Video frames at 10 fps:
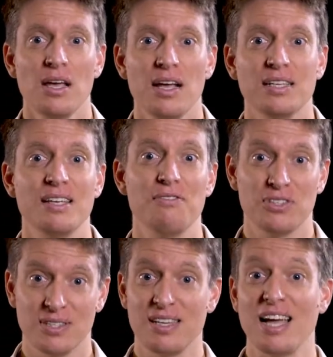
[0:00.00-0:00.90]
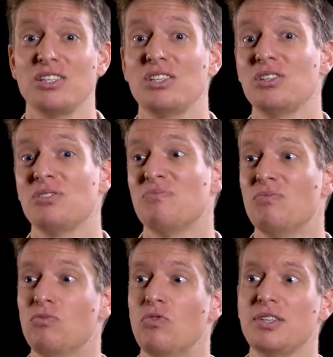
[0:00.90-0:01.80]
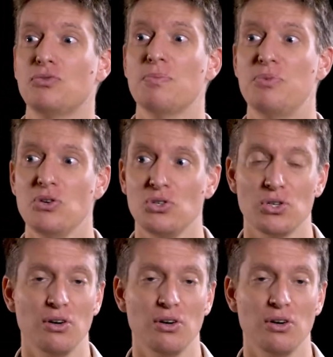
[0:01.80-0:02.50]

is if such retribution